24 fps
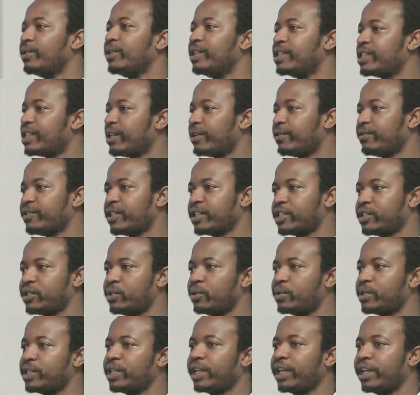instead of just
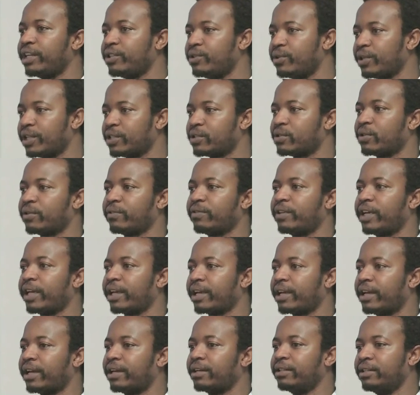using it, you can sort of
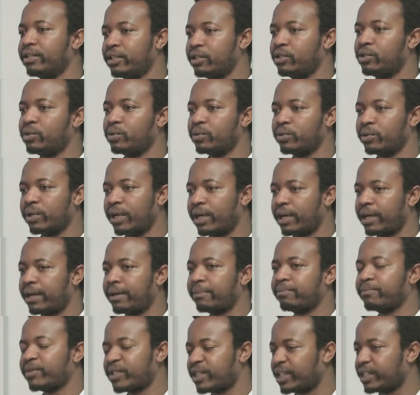like uh, do
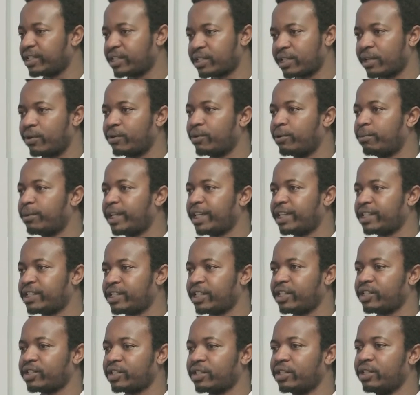um, statistical
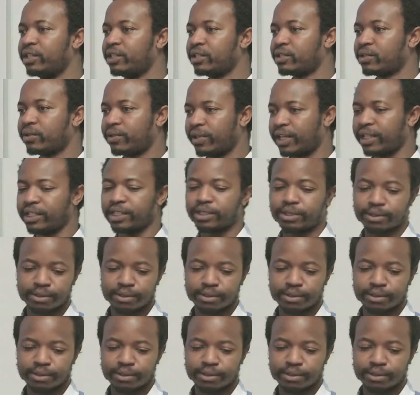normalization so that it's